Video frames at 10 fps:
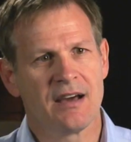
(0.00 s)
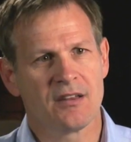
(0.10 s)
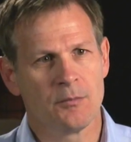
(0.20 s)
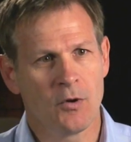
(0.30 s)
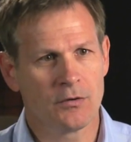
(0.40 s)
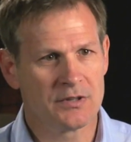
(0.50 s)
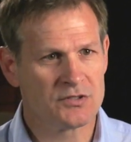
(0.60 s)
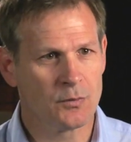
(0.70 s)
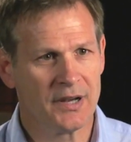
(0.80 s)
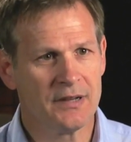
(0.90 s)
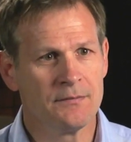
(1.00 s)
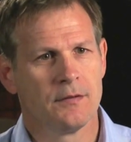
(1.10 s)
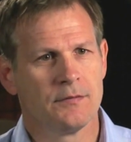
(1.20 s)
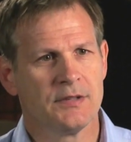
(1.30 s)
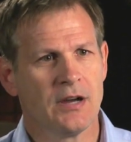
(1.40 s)
out of the motorist's way.
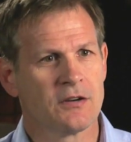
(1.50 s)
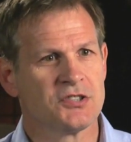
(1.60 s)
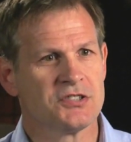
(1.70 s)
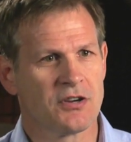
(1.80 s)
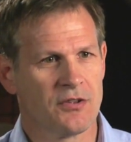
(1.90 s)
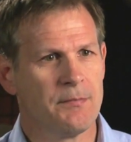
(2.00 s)
The arches are the